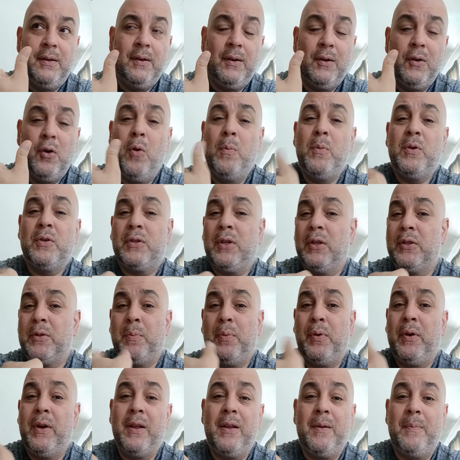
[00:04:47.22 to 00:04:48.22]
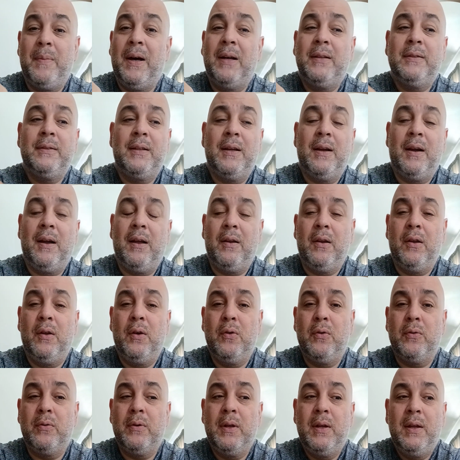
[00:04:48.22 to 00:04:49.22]
Goldman starts putting them out there on
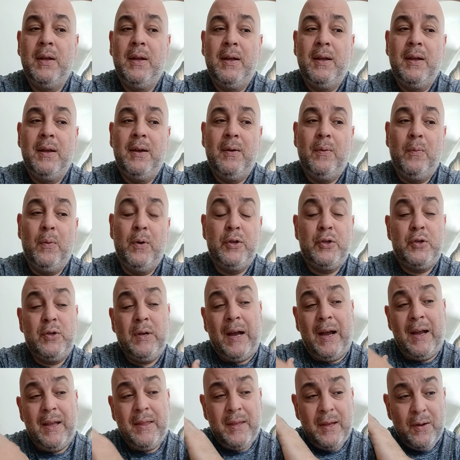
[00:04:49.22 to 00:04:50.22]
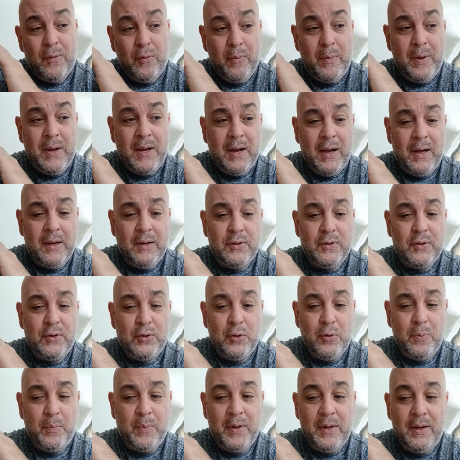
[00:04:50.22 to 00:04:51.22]
loan, which I think will be kind of
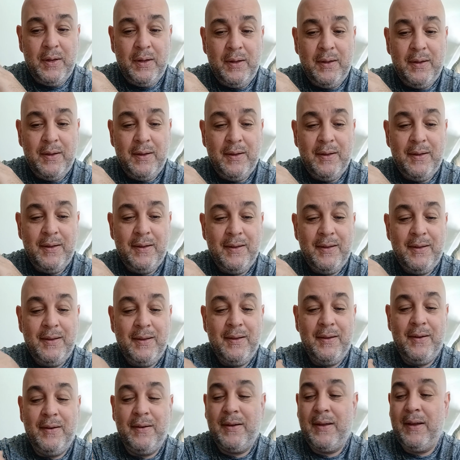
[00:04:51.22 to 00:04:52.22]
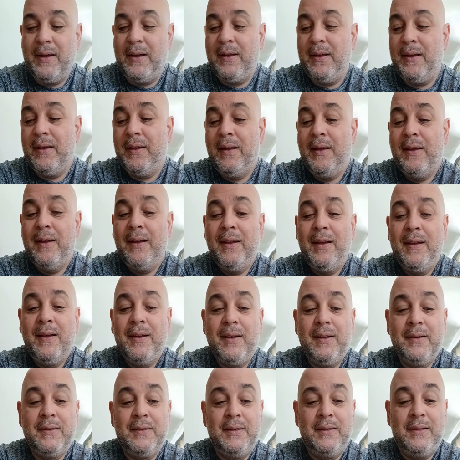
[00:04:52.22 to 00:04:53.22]
stupid. Okay,
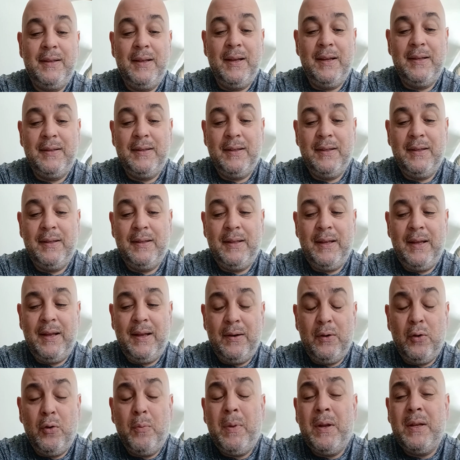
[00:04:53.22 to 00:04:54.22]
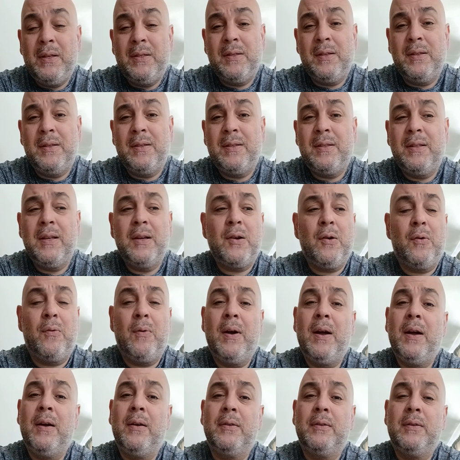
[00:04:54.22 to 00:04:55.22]
because at the end of the day, nobody's gonna stick
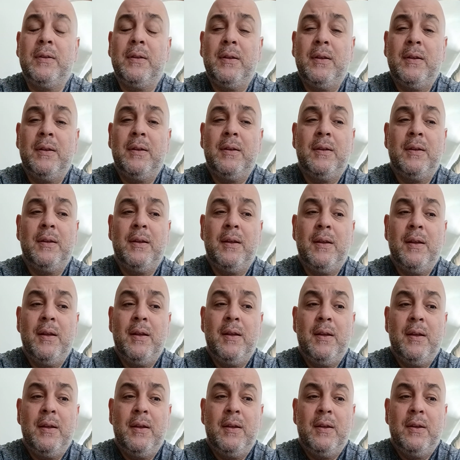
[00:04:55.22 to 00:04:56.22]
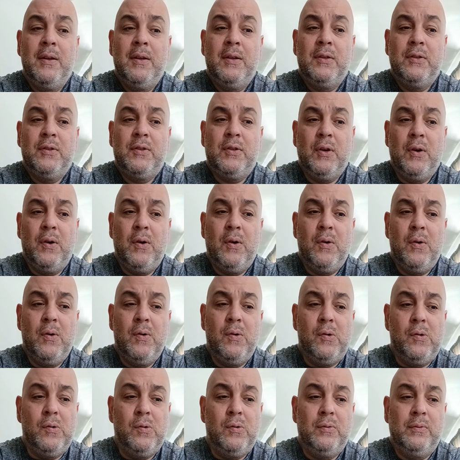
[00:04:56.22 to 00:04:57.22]
around.
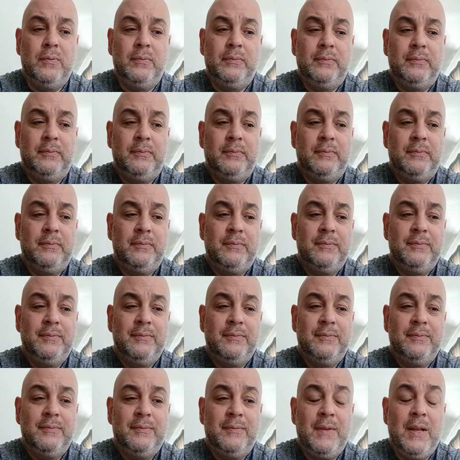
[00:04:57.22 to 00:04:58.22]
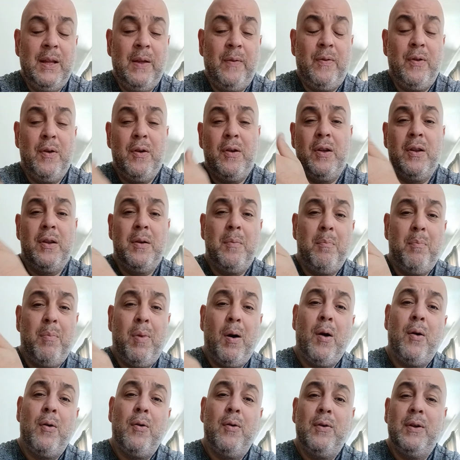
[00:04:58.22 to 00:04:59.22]
So if you're gonna
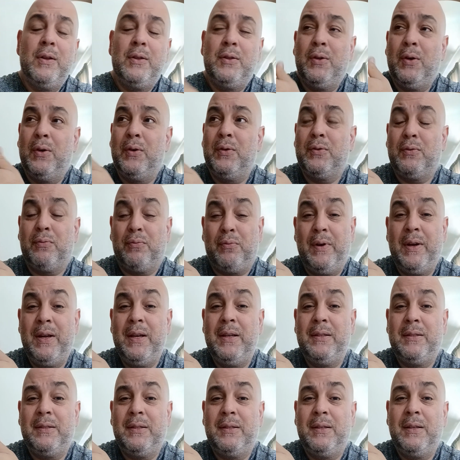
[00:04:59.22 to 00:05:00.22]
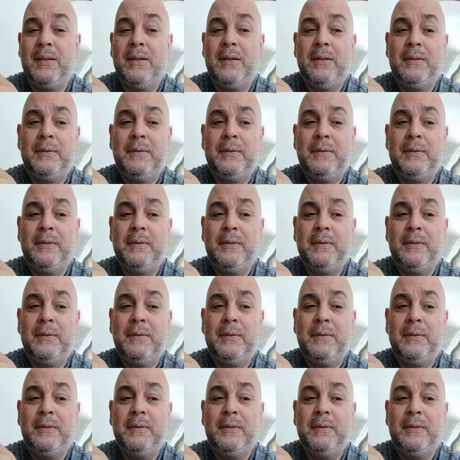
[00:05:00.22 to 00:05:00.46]
borrow at those rates,